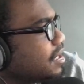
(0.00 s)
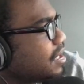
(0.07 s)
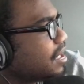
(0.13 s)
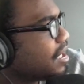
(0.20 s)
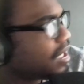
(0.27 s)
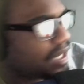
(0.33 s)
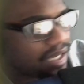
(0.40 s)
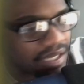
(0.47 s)

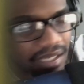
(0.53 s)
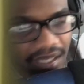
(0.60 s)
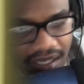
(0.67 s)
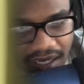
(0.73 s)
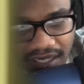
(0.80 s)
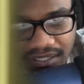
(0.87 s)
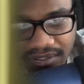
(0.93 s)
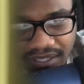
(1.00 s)
Huh.
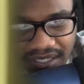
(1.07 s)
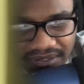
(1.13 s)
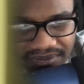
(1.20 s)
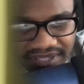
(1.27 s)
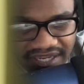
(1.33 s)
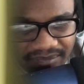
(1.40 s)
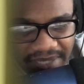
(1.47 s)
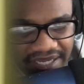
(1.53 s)
I don't
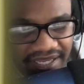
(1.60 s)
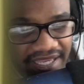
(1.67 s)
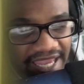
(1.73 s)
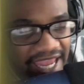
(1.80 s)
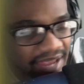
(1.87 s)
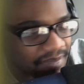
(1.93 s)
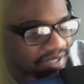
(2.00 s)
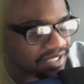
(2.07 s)
think my
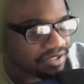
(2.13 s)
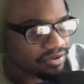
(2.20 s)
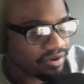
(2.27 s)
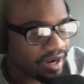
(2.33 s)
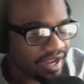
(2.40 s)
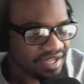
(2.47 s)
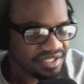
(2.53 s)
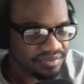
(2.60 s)
game has
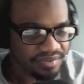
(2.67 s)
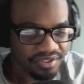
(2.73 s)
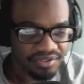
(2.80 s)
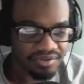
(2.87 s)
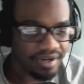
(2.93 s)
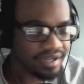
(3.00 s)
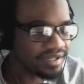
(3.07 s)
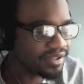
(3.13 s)
crashed when
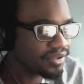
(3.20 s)
trying